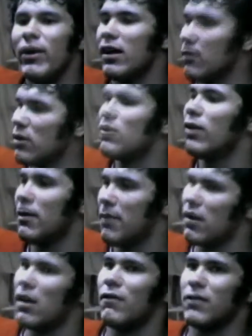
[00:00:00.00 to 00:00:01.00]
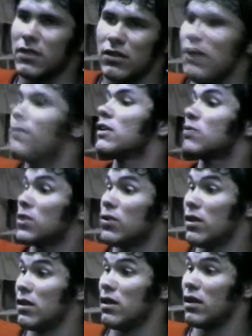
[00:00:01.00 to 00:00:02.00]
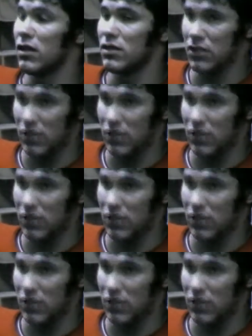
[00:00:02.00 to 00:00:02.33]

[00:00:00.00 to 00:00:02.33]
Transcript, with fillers: Yeah, quite a bit of confidence. Our defense was doing an